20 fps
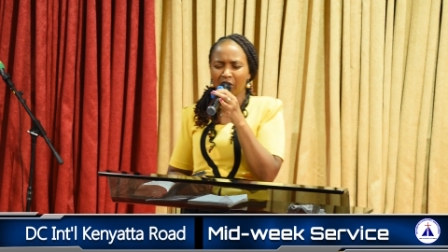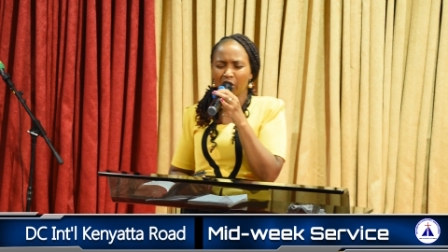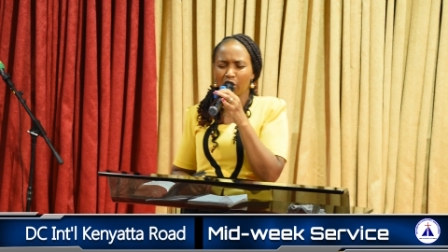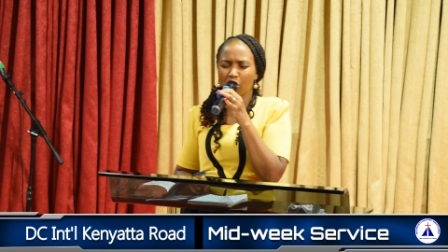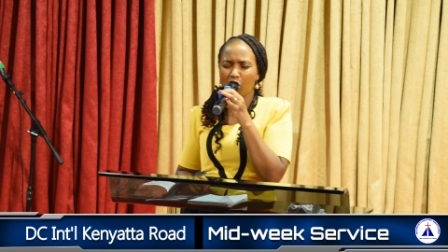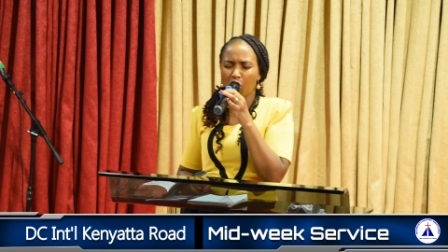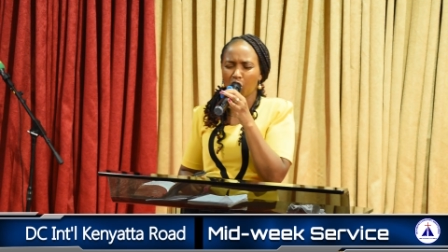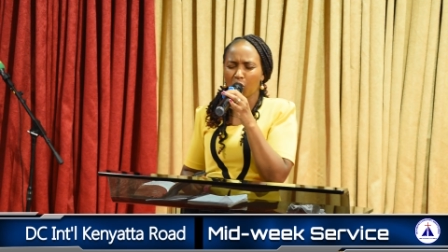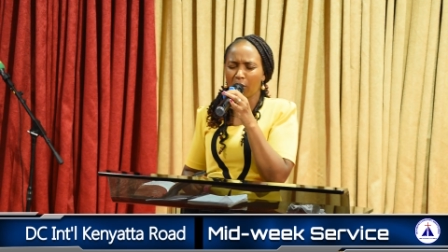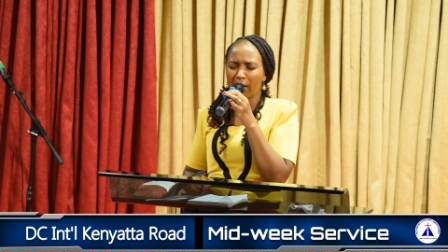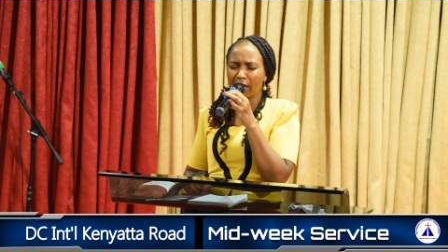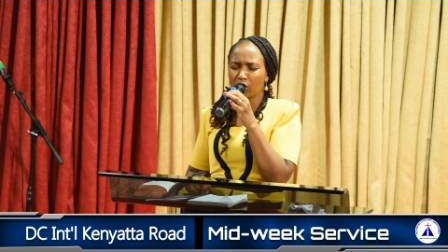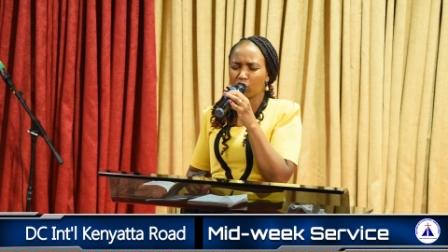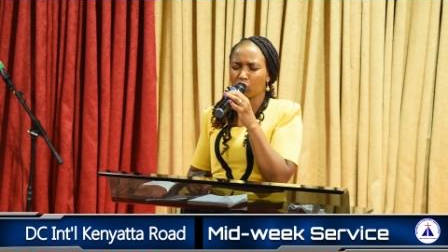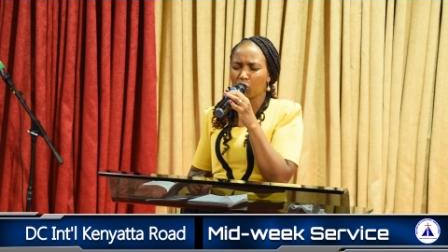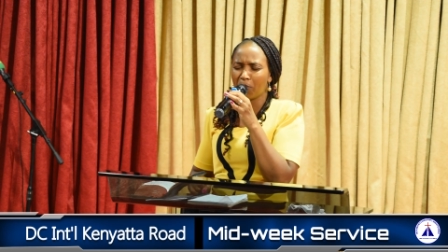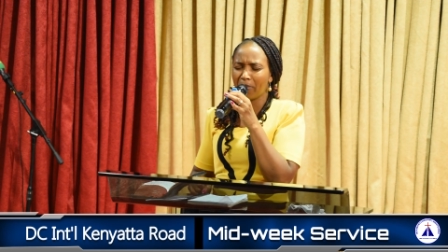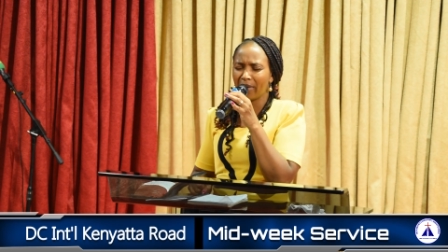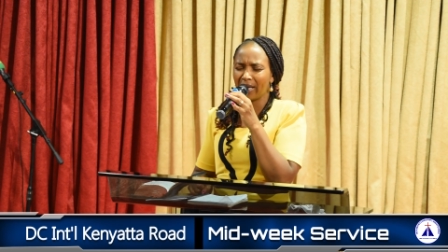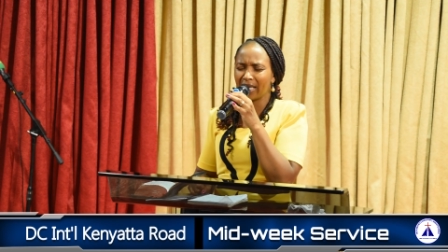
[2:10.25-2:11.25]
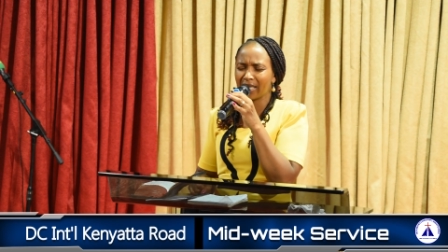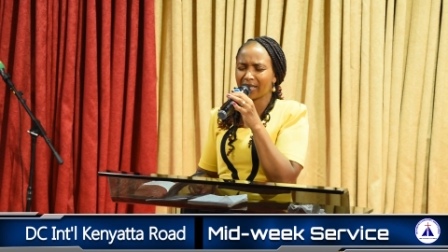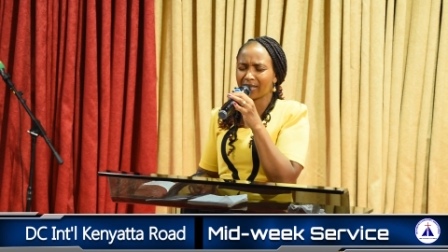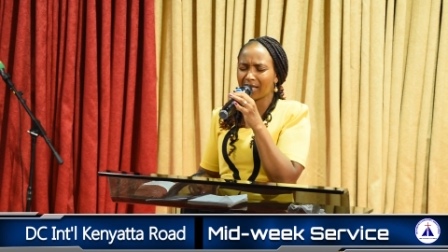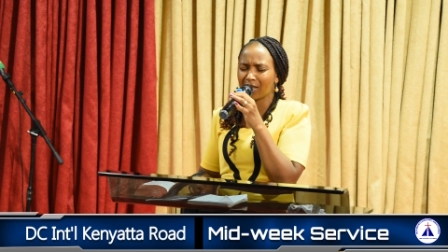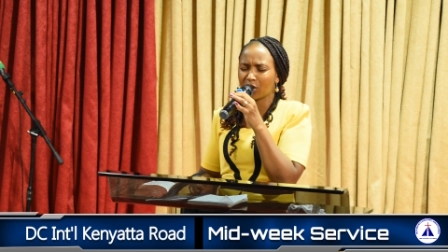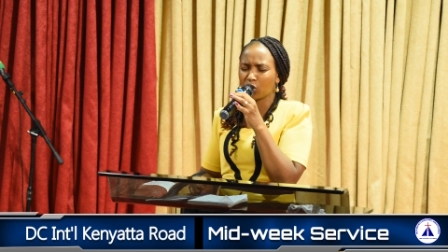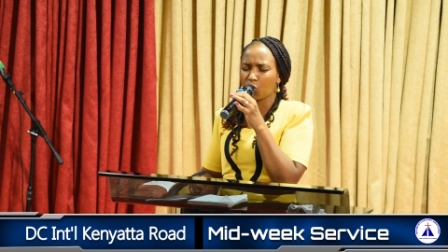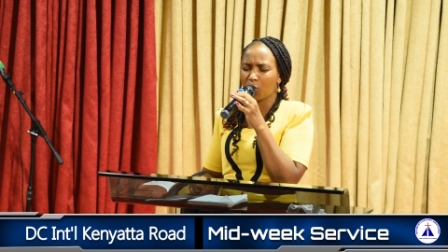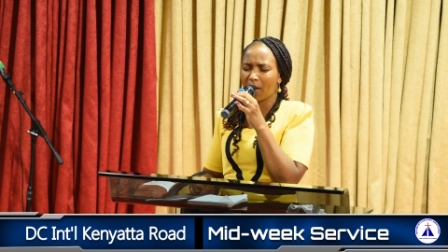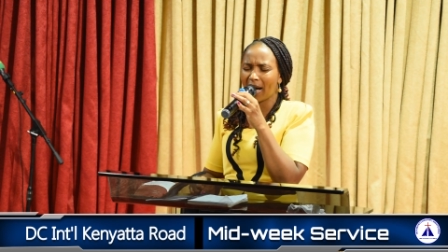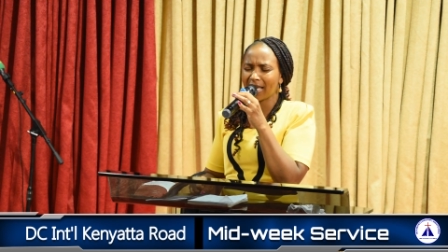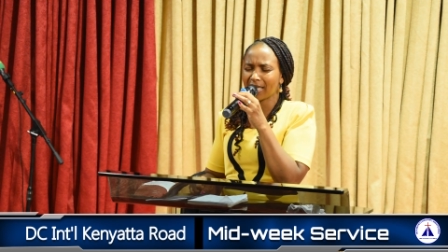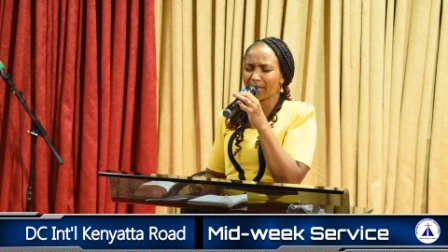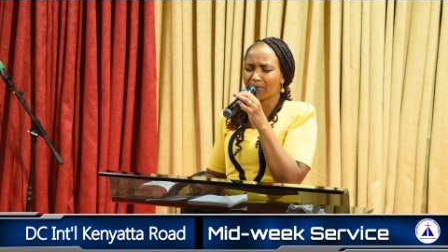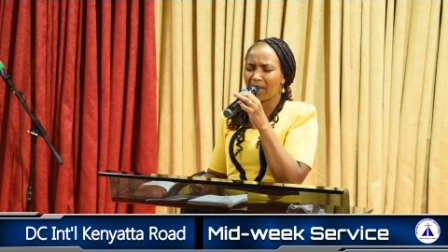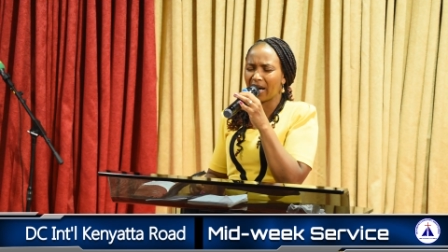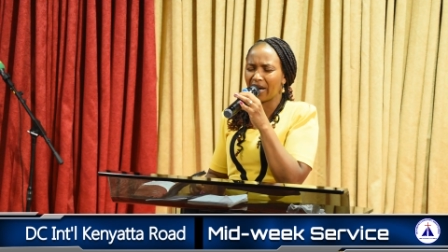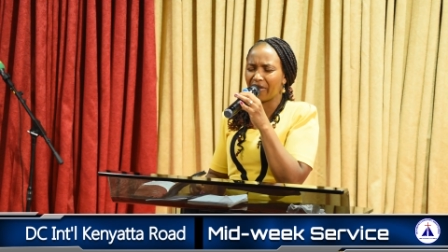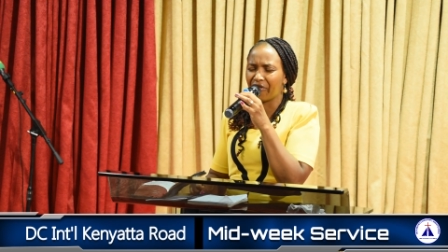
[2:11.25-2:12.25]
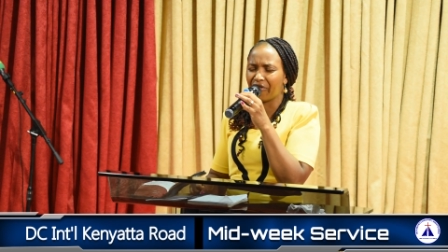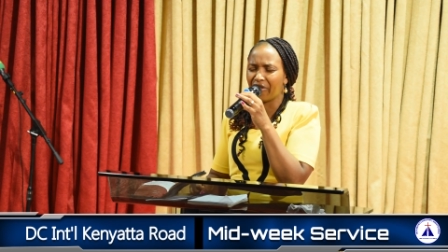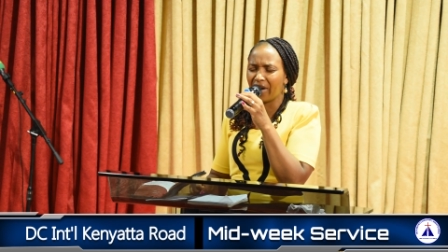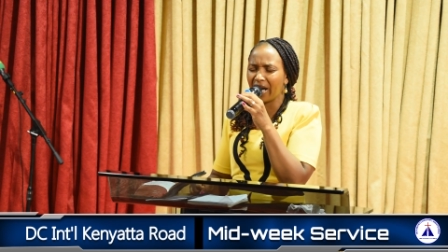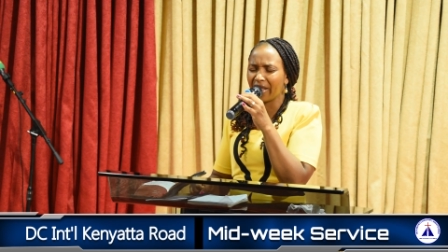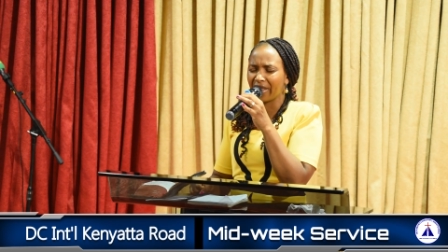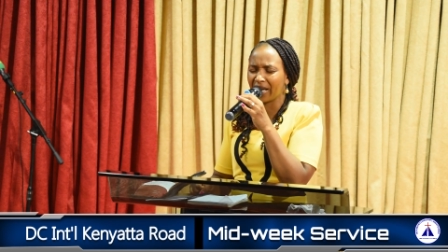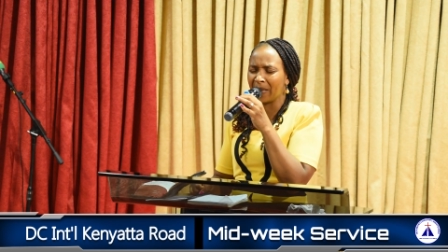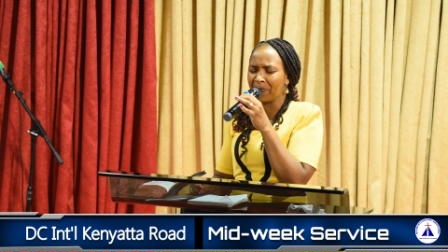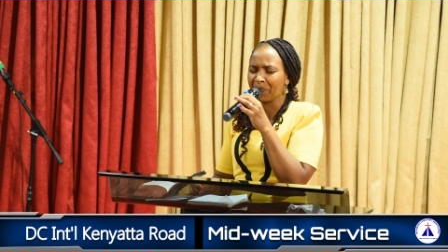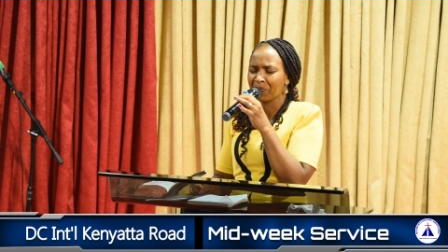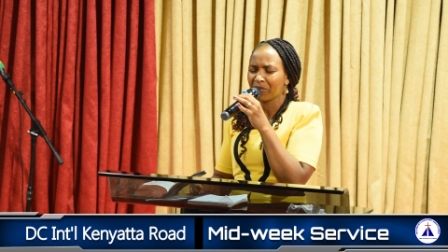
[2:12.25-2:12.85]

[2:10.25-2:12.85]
you're going to minister to us, my Father,